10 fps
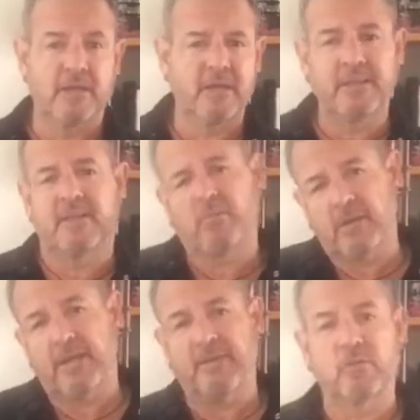And I thought, well,
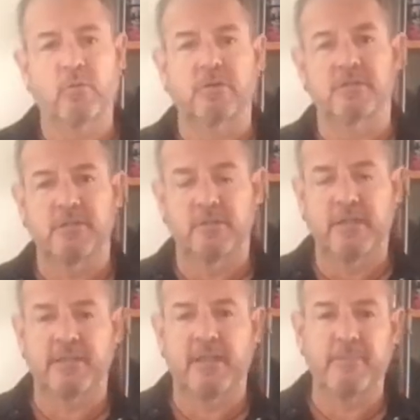yeah, of course, you know,
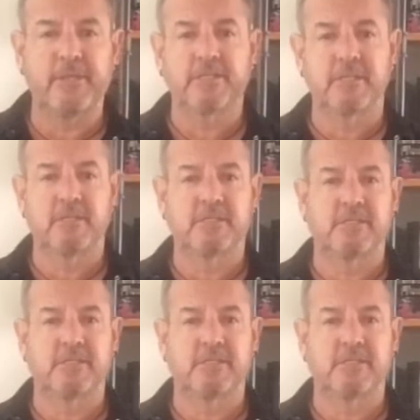that makes sense.